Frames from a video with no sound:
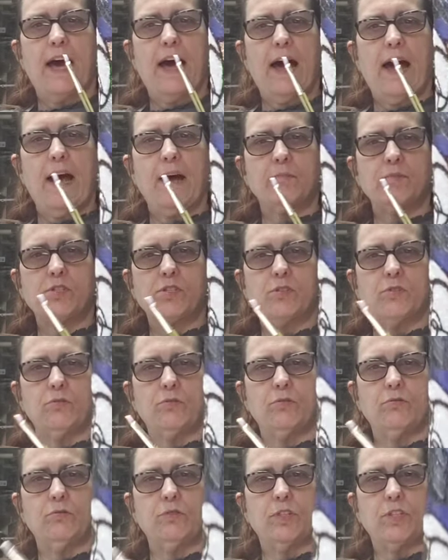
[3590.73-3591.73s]

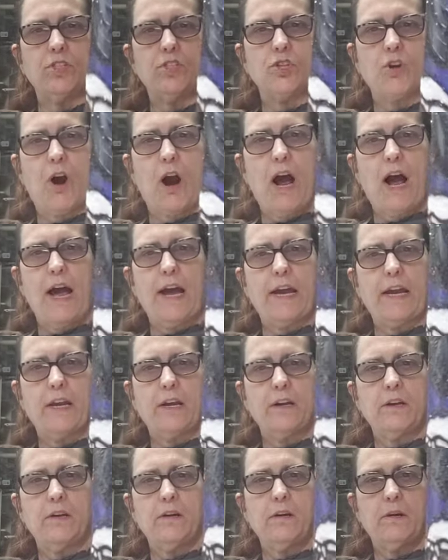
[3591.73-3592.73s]
absolutely dry
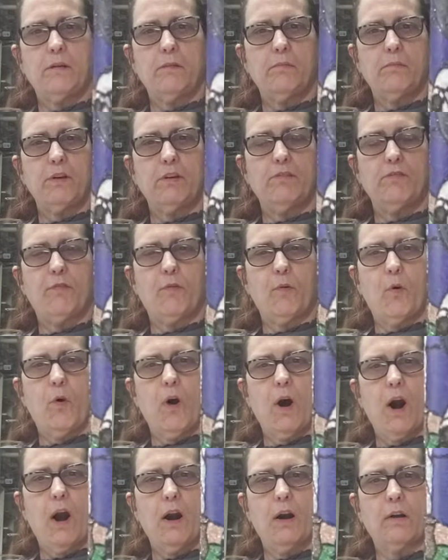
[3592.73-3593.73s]

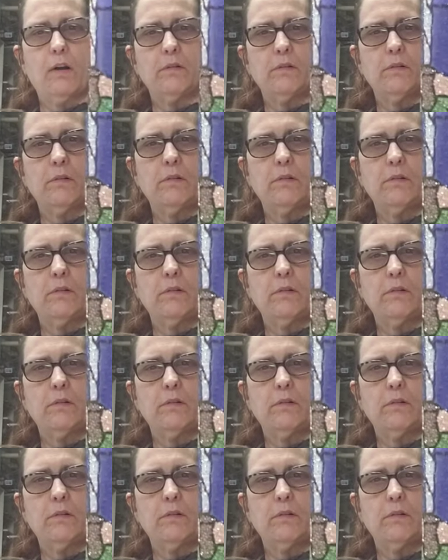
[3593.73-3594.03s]
before.